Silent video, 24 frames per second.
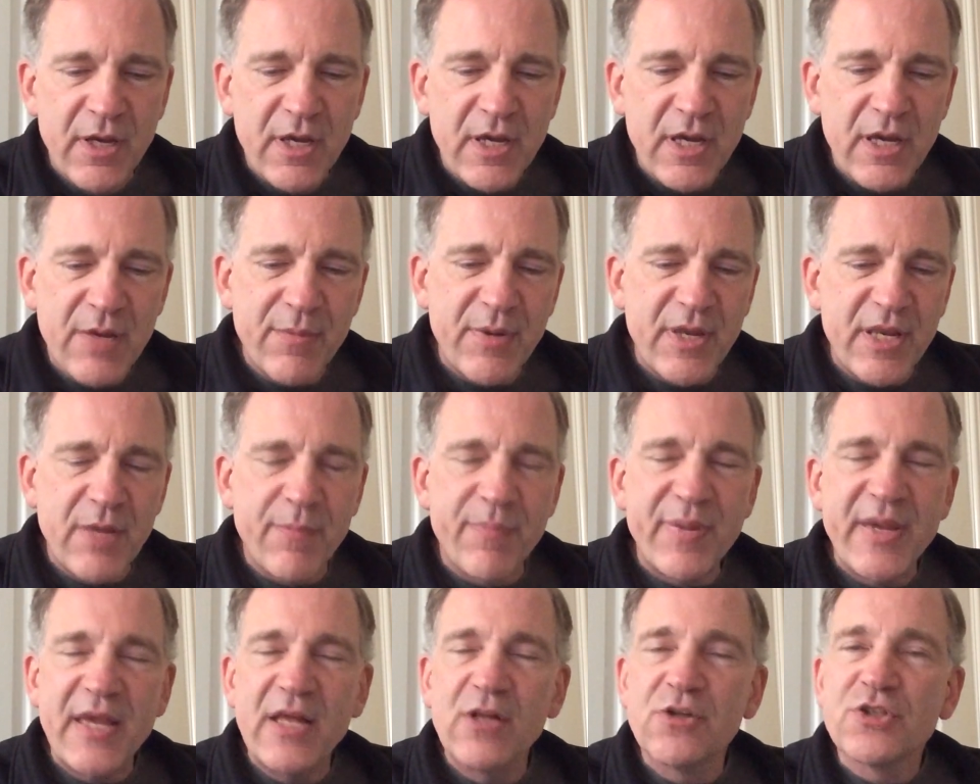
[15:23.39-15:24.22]
He
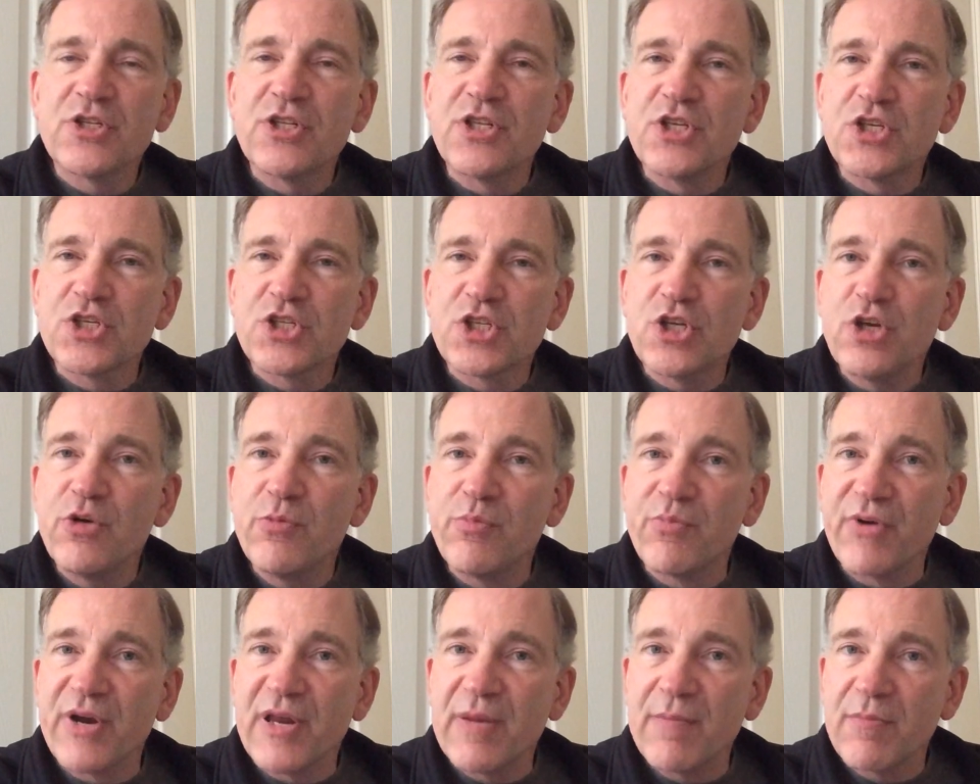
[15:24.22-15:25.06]
appealed to the
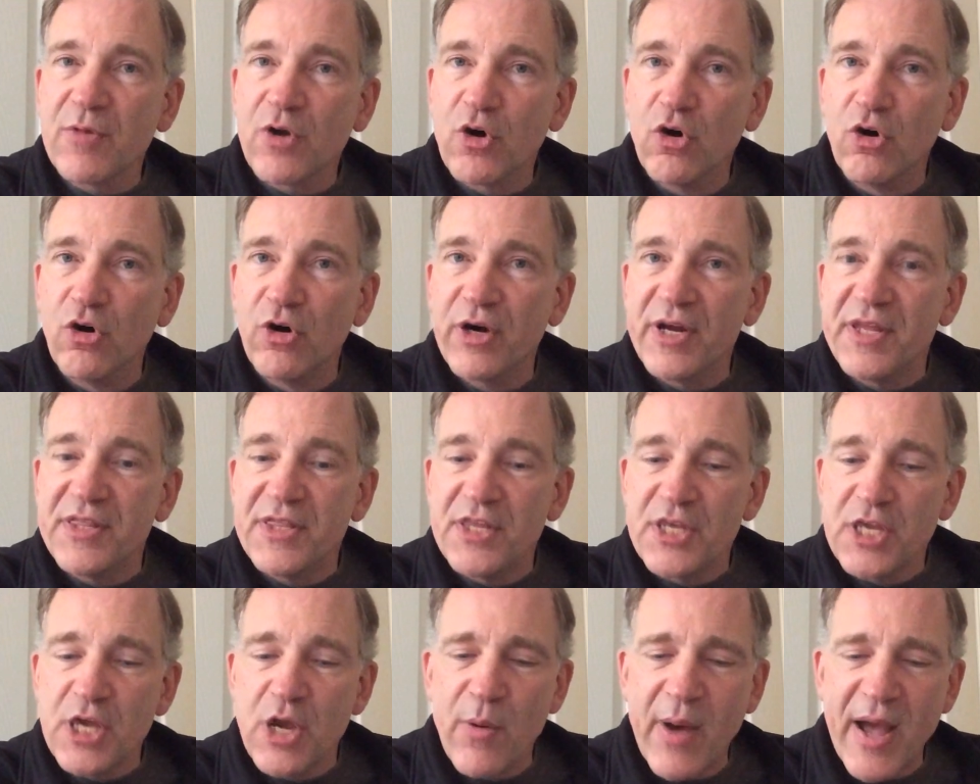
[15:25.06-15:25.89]
Supreme Court in
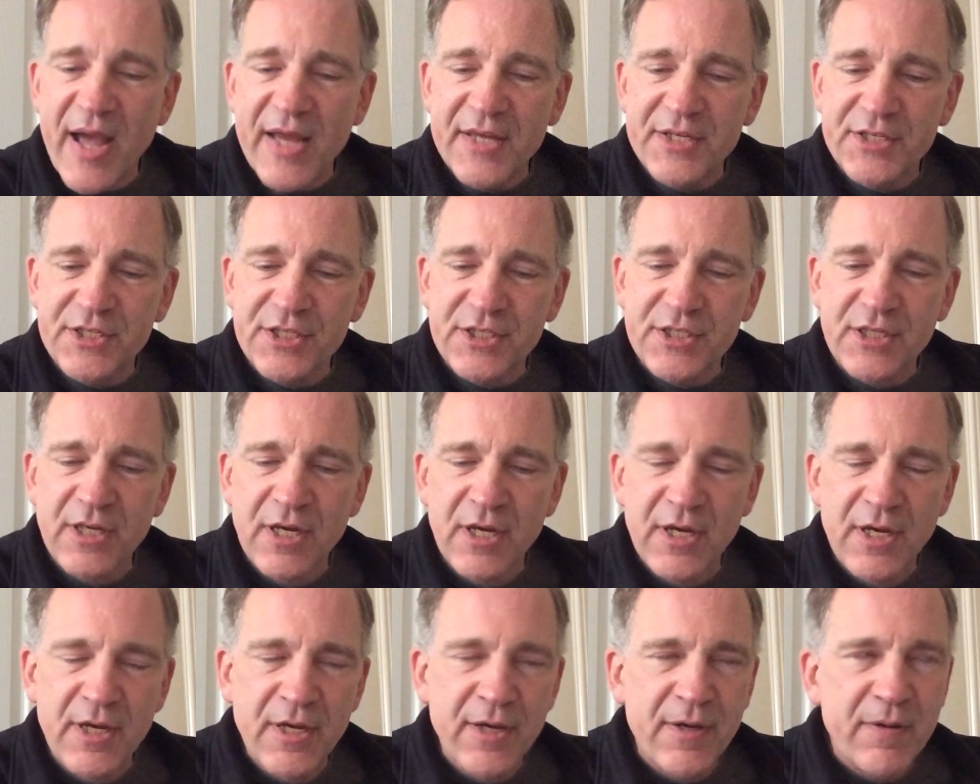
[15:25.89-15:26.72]
the US,
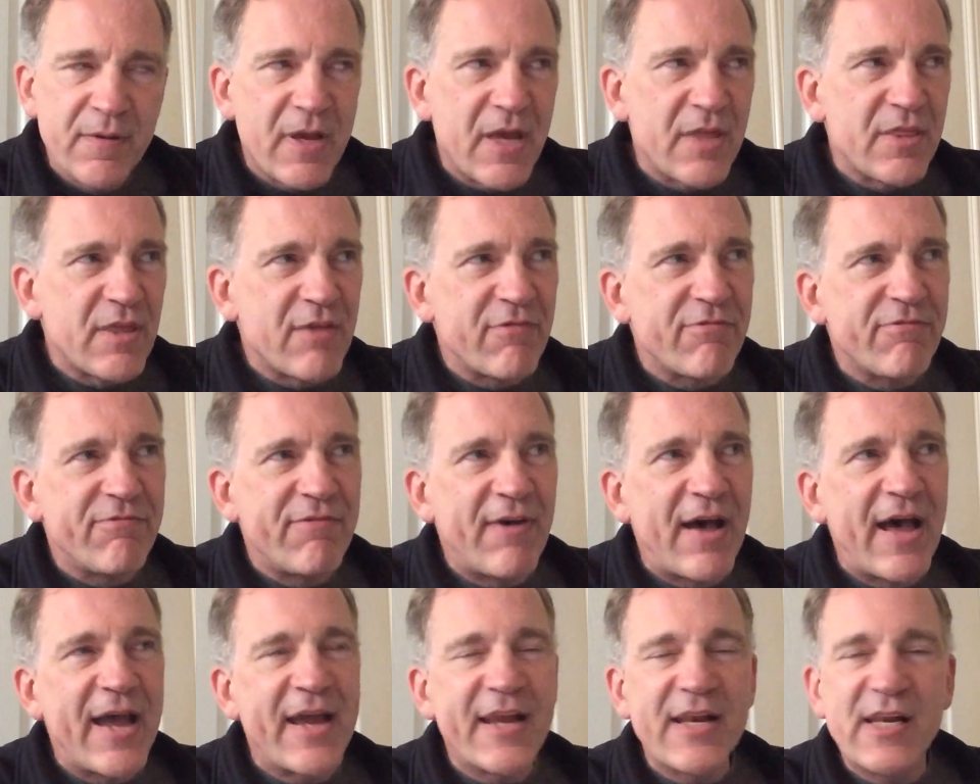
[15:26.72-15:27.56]
and they
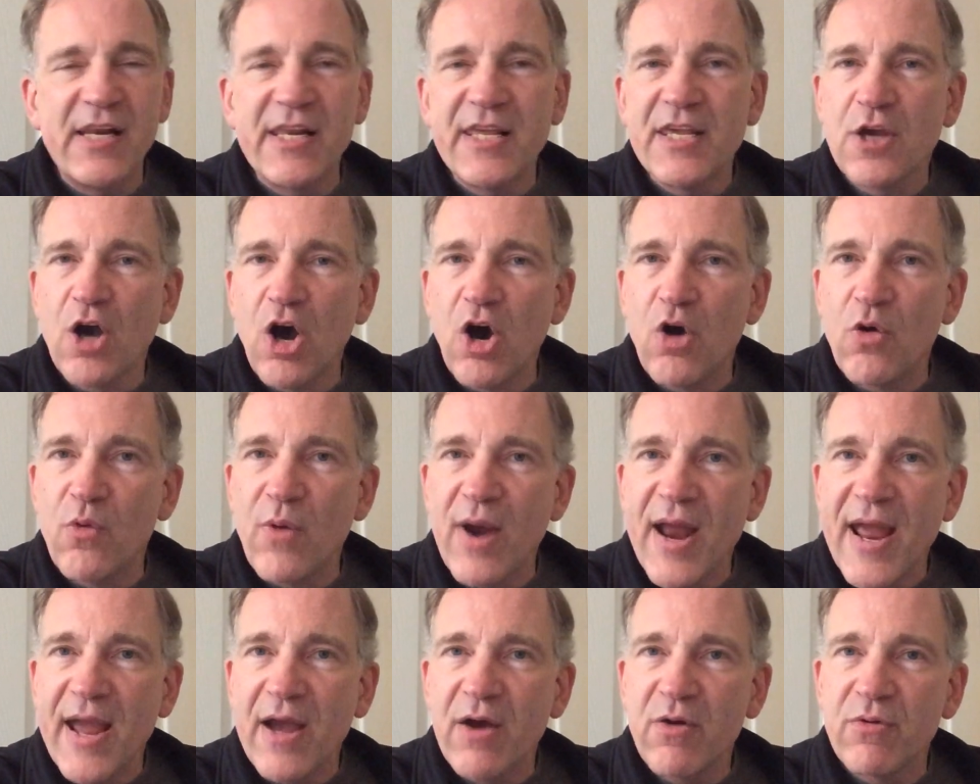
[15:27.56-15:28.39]
finally got
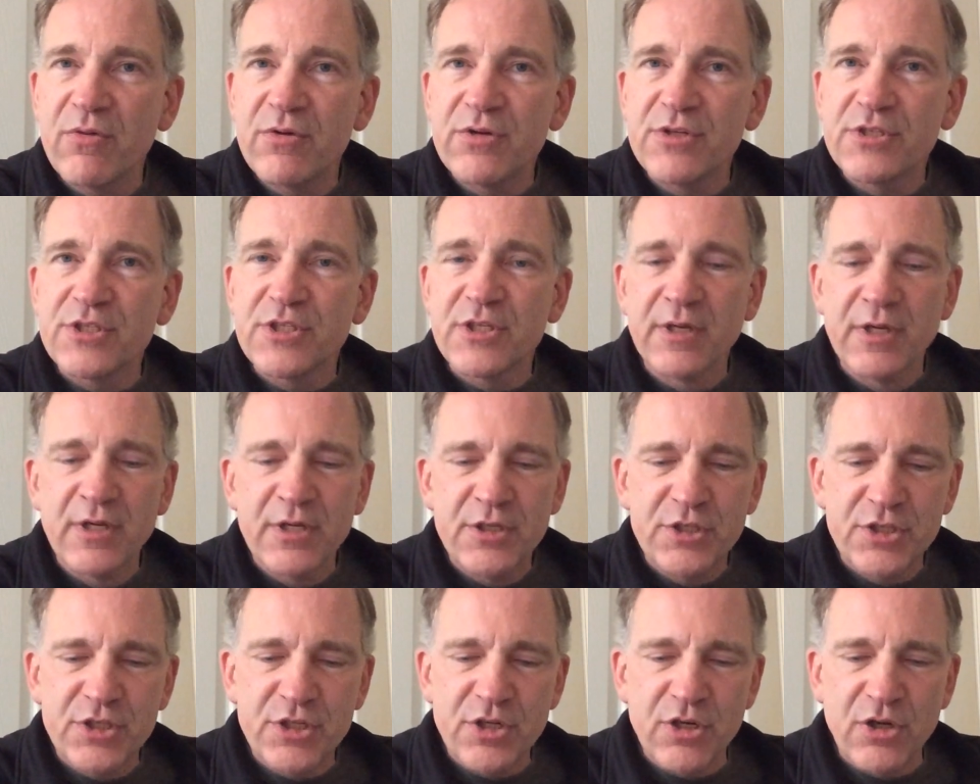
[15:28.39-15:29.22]
round
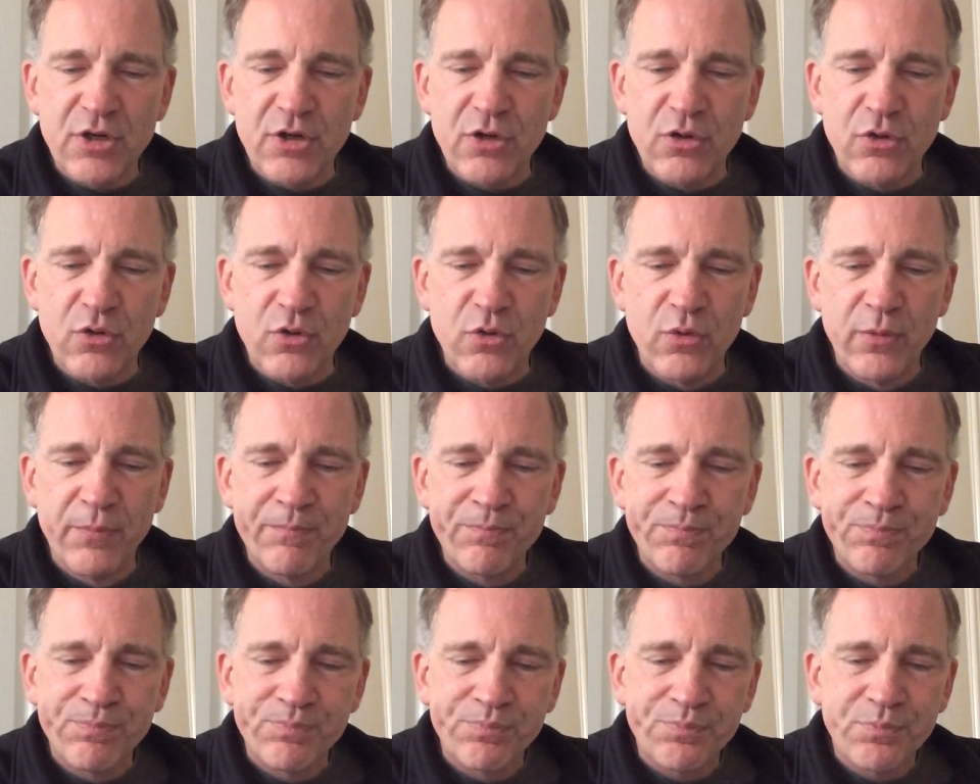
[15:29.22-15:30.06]
to
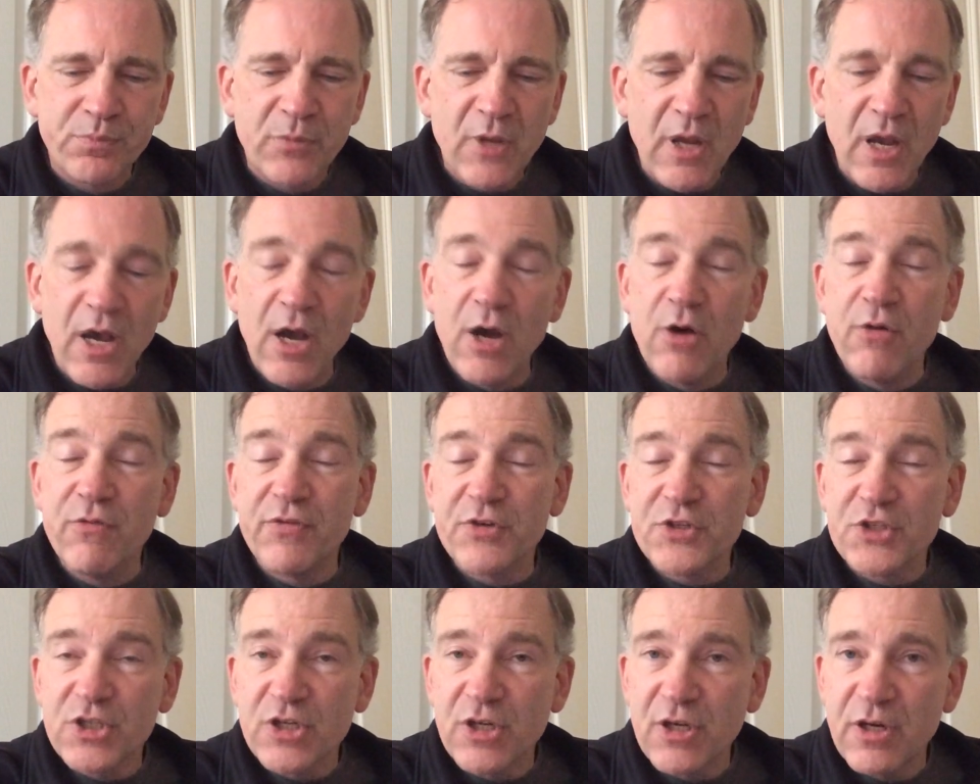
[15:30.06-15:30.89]

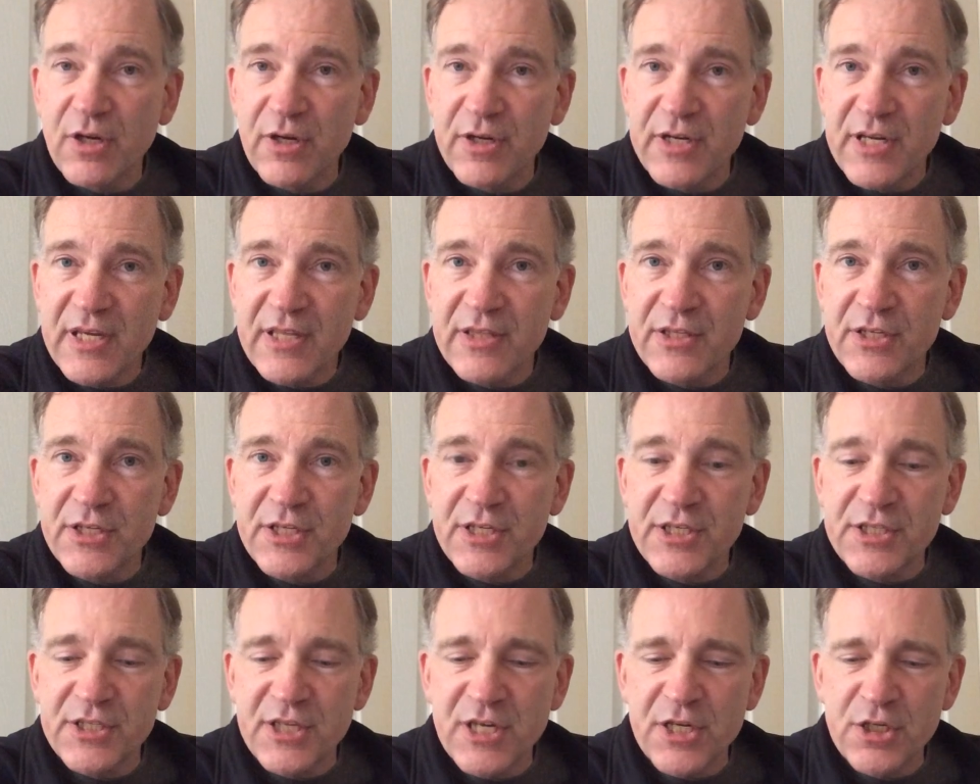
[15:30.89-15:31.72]
overturning the
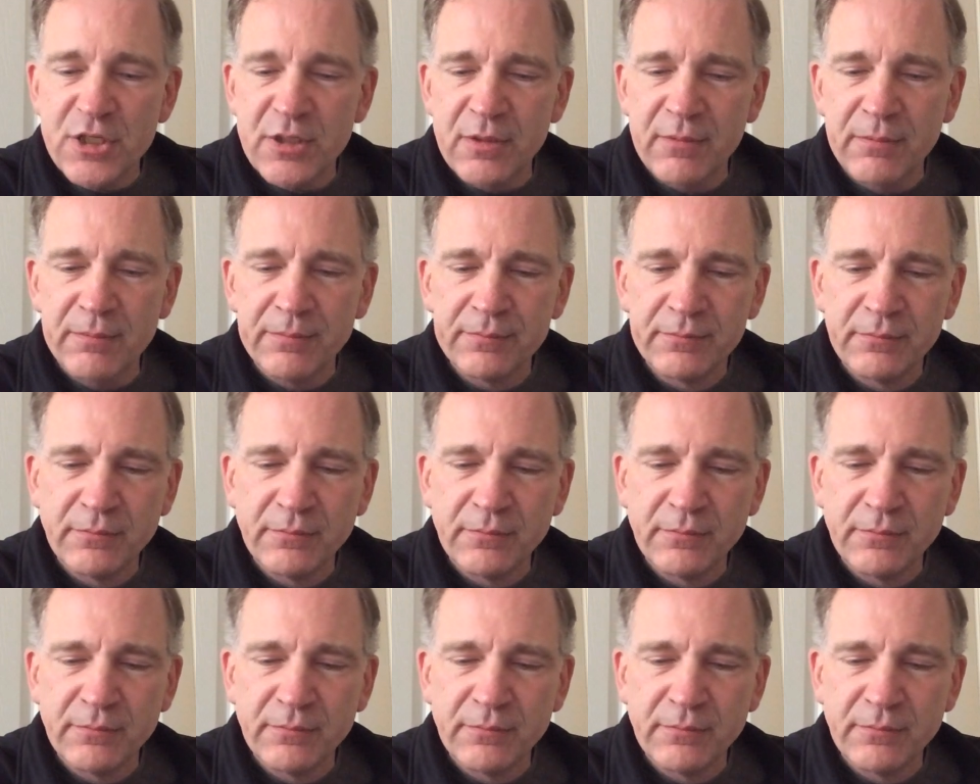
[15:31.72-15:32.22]
decision.